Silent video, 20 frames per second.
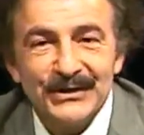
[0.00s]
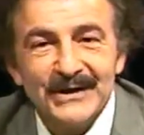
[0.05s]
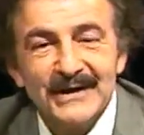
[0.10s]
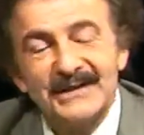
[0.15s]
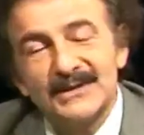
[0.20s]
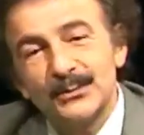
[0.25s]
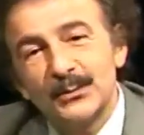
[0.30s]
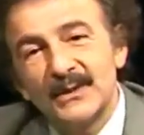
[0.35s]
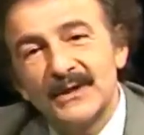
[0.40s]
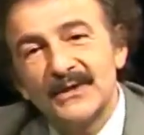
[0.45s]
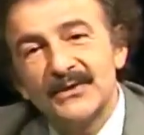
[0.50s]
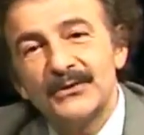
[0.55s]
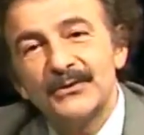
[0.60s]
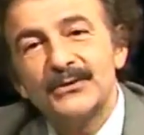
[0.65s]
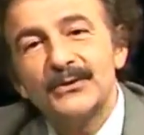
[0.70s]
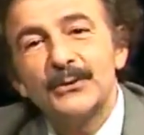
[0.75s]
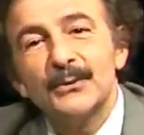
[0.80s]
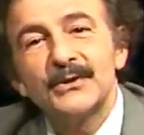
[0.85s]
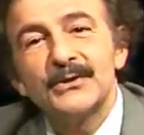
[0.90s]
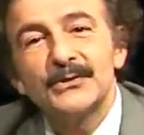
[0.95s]
It's one of the
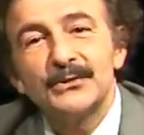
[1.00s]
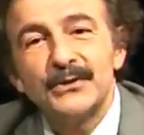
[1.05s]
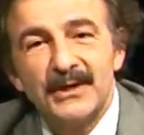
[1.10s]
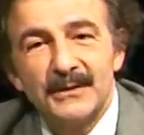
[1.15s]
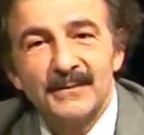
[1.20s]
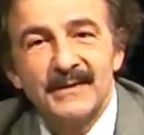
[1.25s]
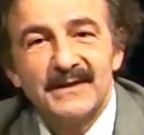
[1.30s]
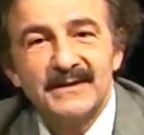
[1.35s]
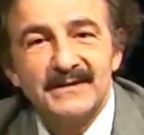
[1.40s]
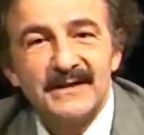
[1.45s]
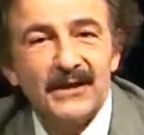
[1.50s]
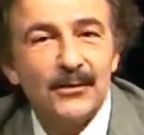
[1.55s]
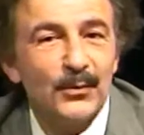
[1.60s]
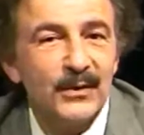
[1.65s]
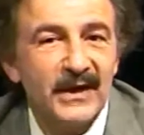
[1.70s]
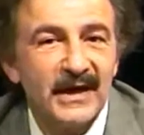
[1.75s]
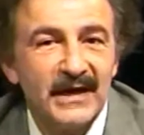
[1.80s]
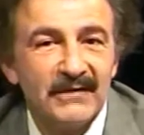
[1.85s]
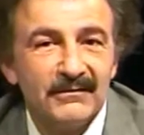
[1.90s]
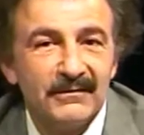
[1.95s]
newer treatments that we
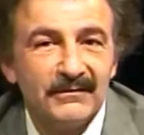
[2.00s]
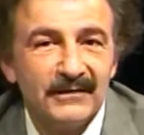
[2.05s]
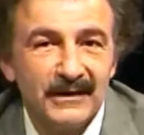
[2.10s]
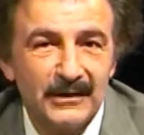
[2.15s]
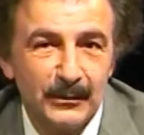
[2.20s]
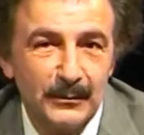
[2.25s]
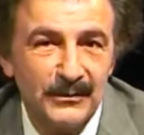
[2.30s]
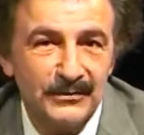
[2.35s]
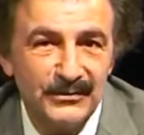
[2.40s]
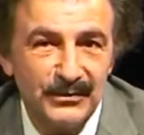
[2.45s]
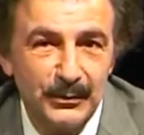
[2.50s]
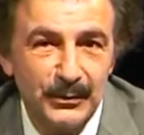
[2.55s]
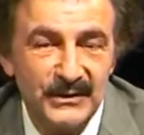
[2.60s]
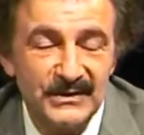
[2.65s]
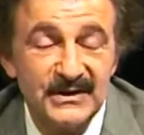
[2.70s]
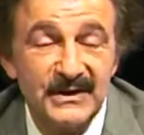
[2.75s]
have available to us.